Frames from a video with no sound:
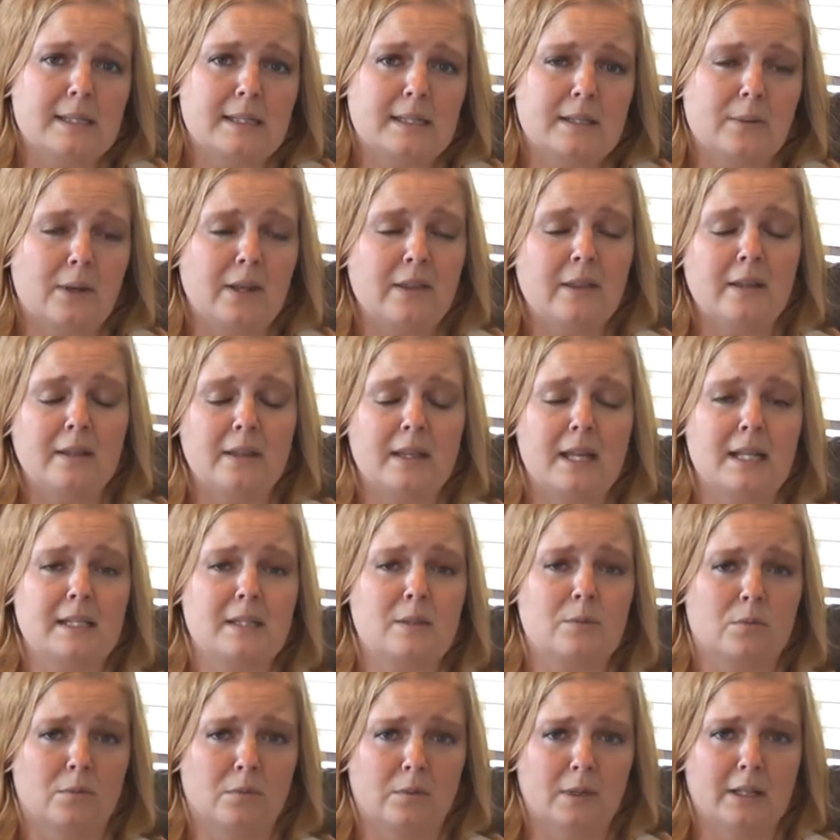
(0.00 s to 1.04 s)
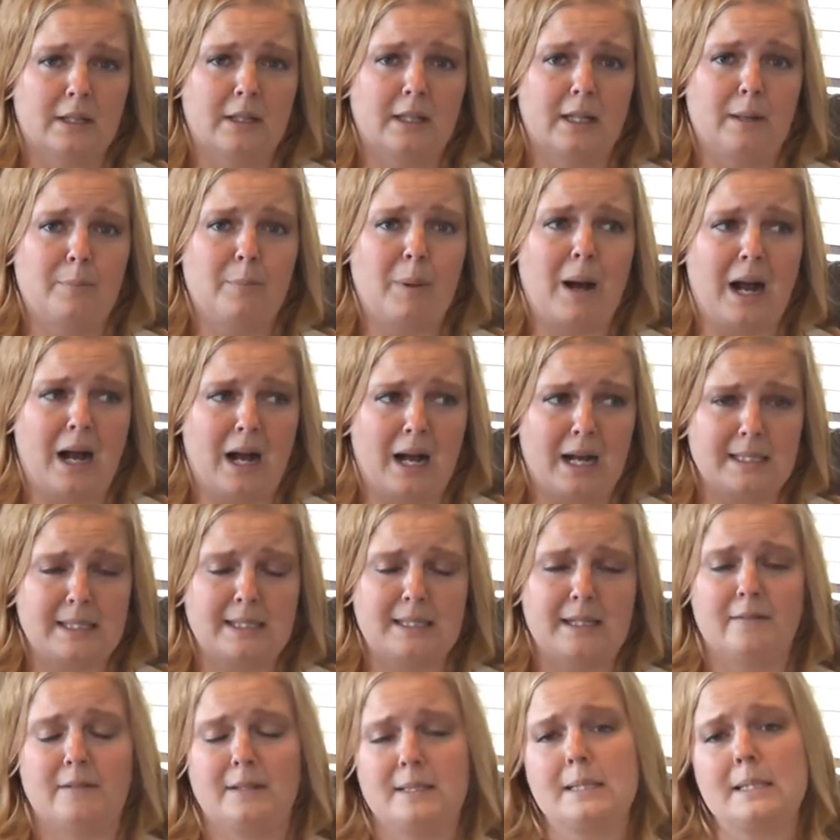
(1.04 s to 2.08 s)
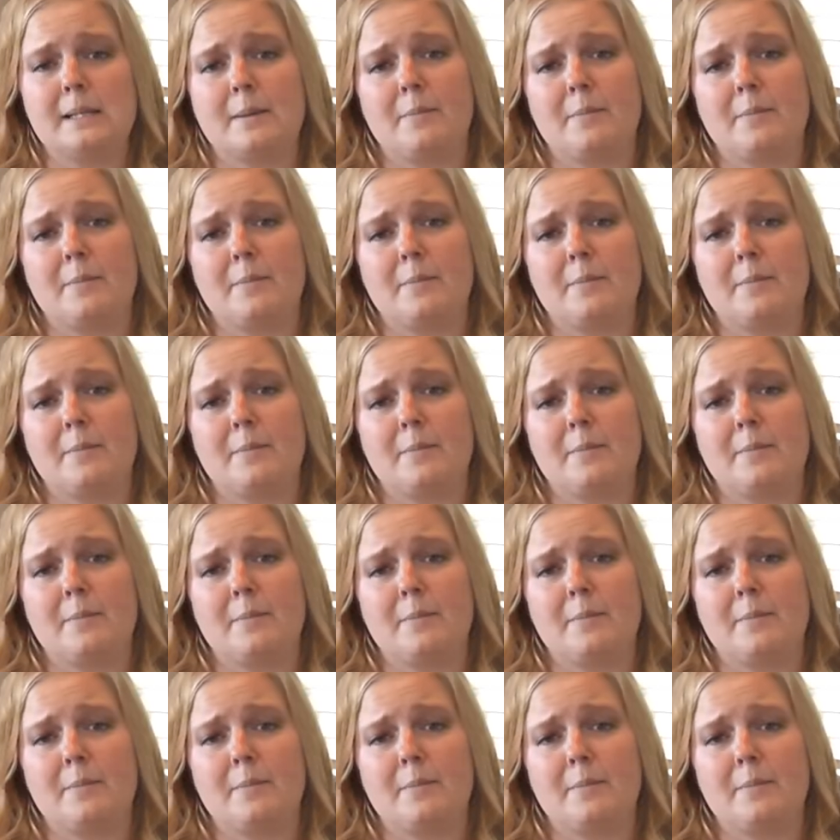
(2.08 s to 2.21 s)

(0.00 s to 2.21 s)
So I think that's really positive and